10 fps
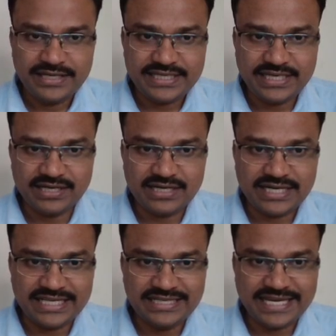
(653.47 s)

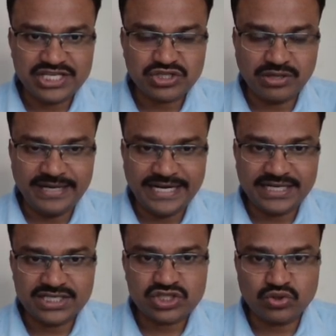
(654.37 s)
here in case of
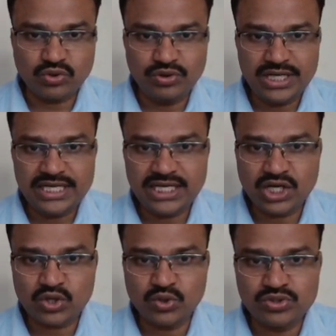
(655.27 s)
debtors, only
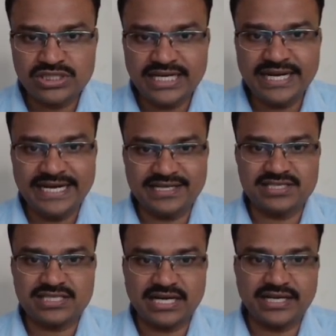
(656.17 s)
closing
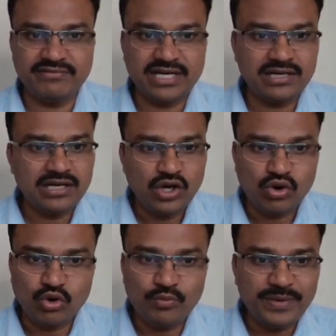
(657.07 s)
debtors are given,
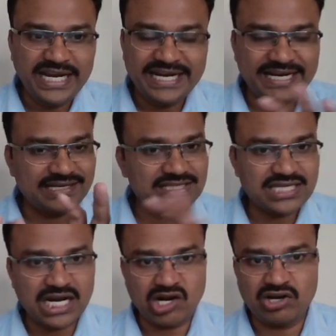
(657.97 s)
opening
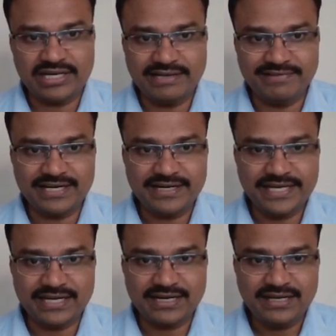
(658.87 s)
debtors are not given
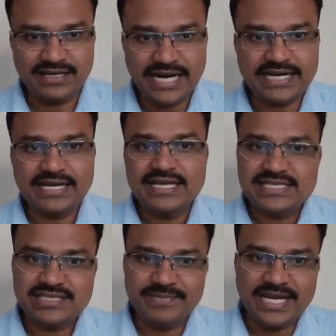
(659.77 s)
here, right?
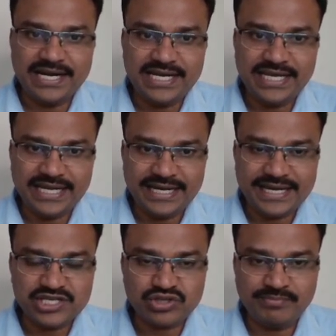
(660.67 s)
Similarly, in
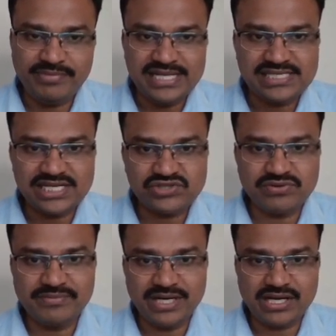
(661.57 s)
case of bills
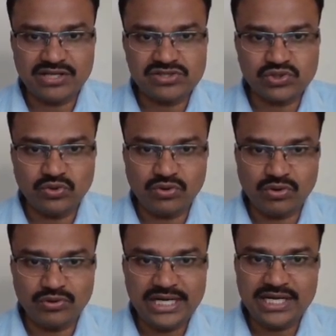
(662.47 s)
receivable also,
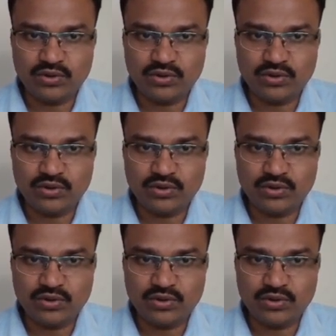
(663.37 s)
only